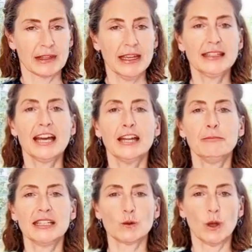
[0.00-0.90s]
It can
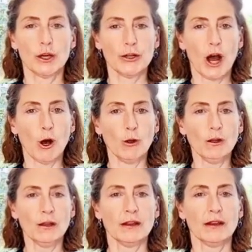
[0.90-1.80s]
be swallowed
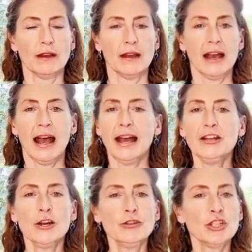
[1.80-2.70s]
whole and
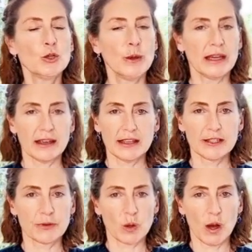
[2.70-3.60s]
no chewing
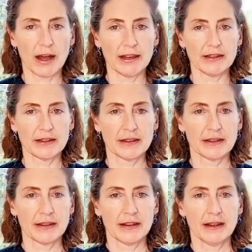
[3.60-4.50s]
is required.
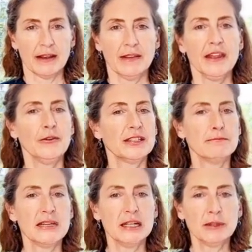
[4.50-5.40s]
There is
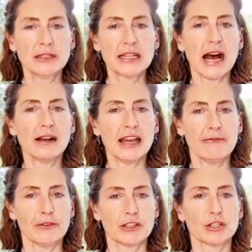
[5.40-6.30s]
minimal tongue
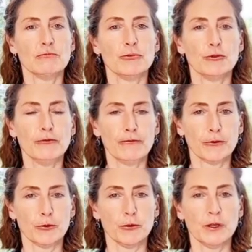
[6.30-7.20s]
effort to move
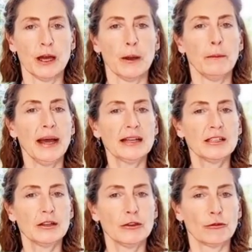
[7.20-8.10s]
food back
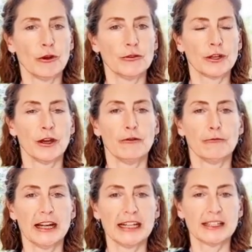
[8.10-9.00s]
to the throat
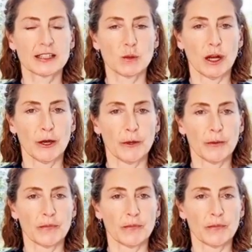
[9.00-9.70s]
ready to swallow.